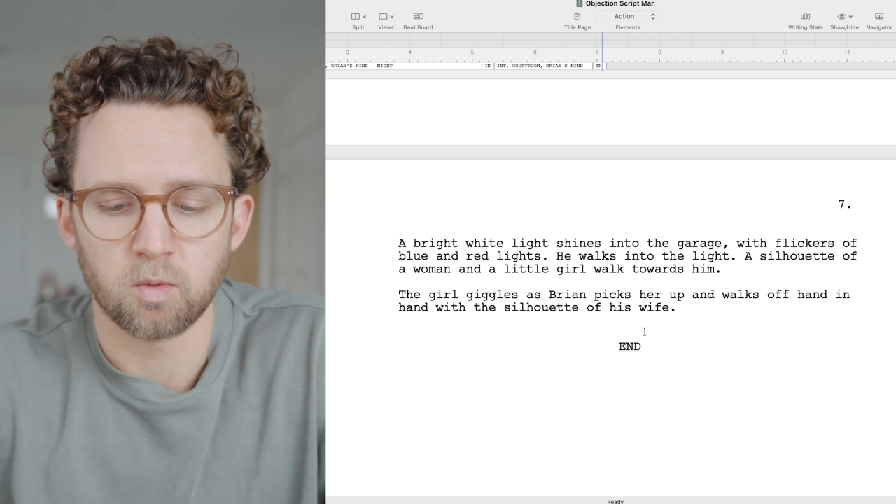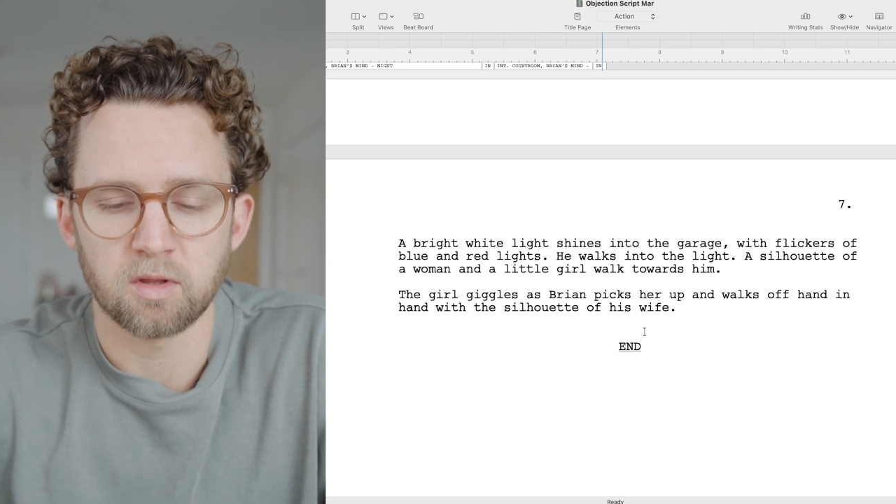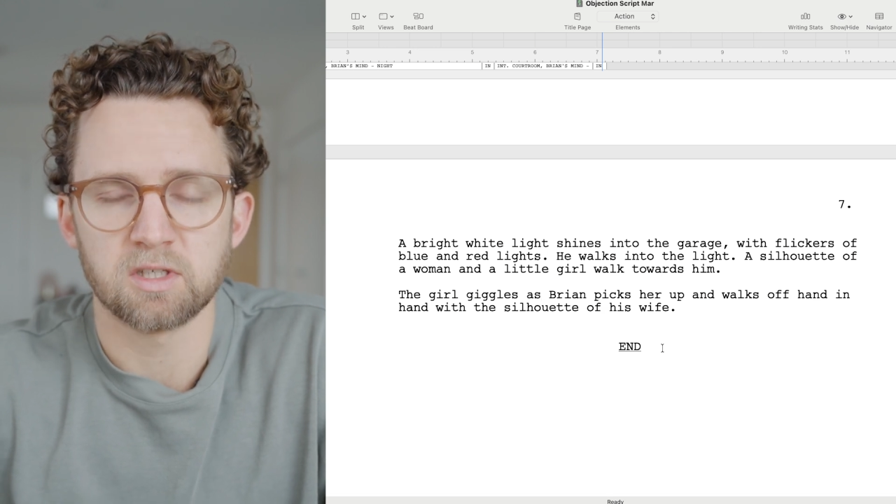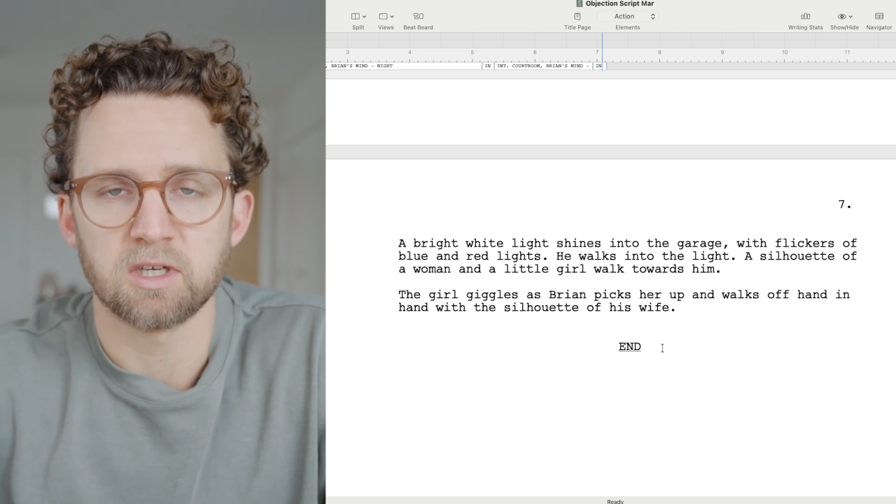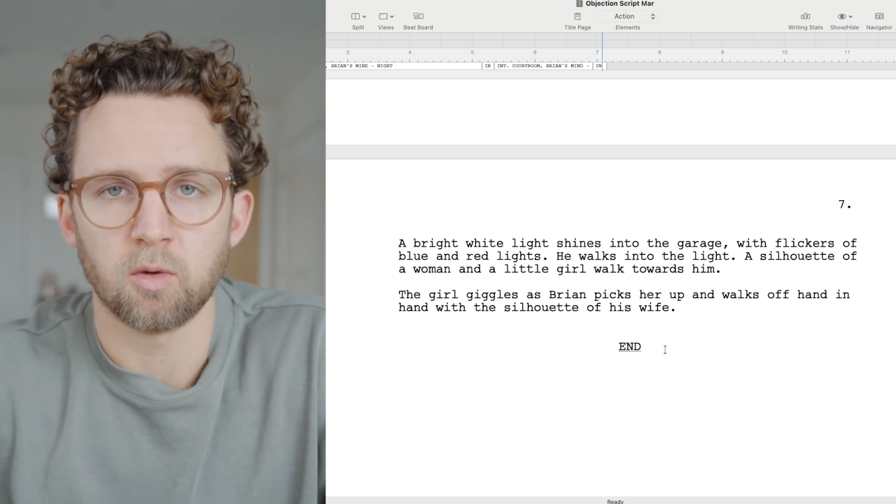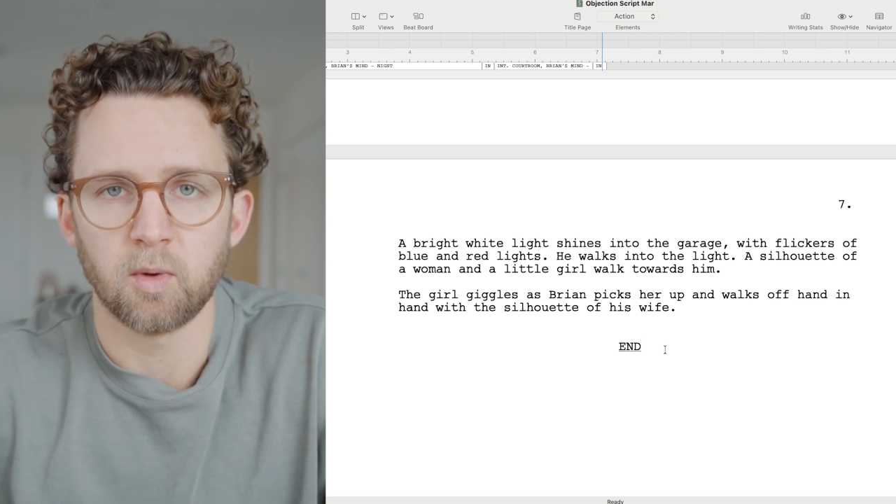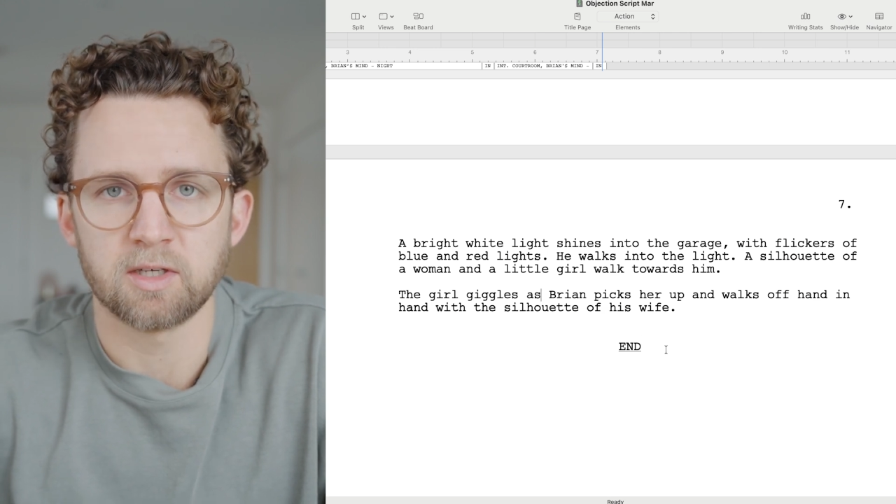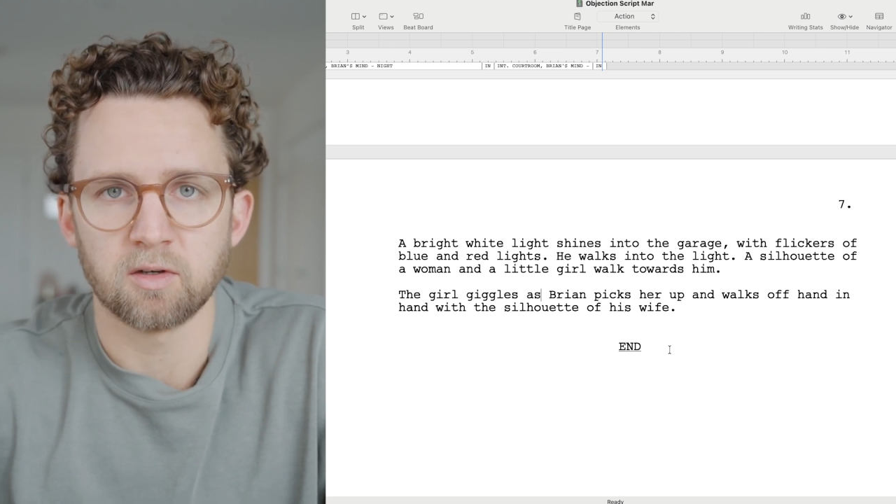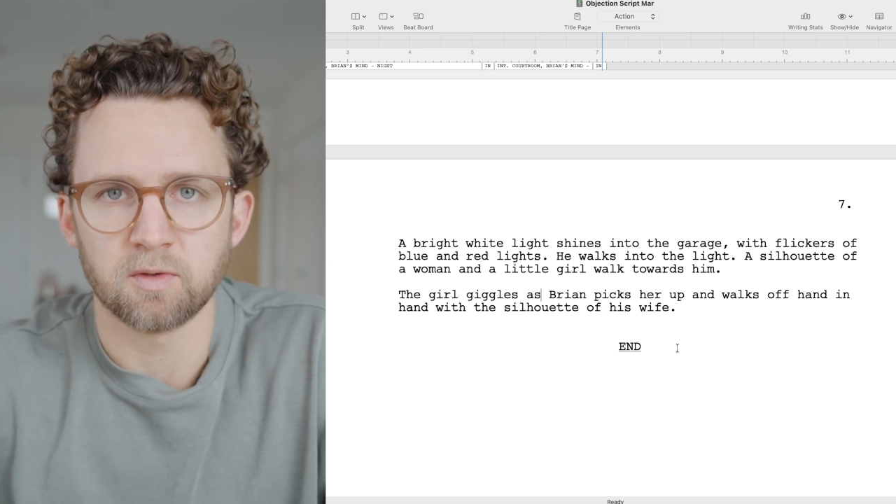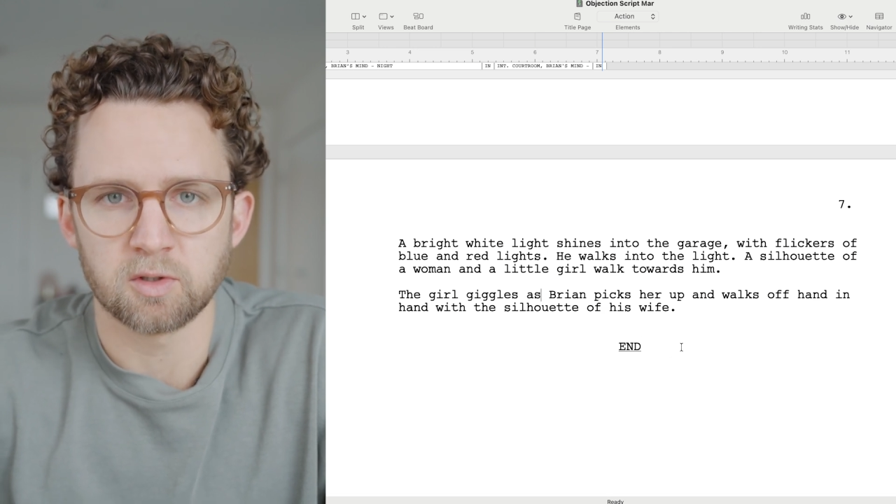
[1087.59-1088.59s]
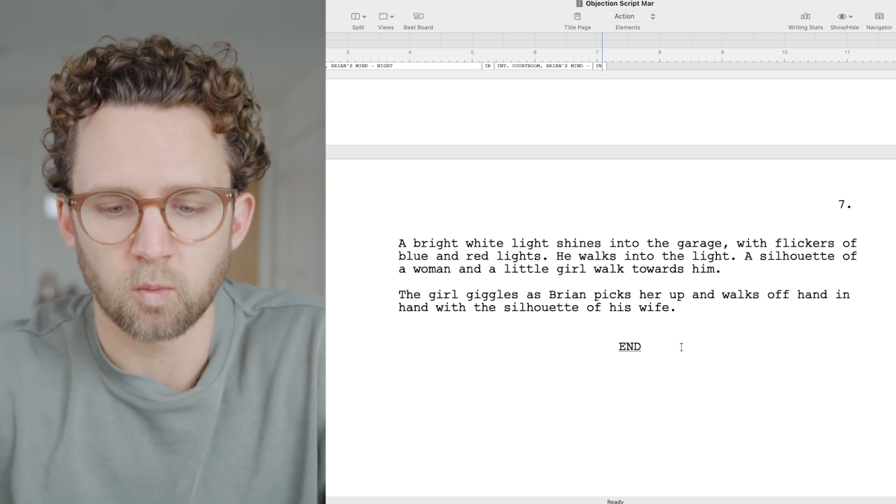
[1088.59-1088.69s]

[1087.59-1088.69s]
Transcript: with the silhouette of his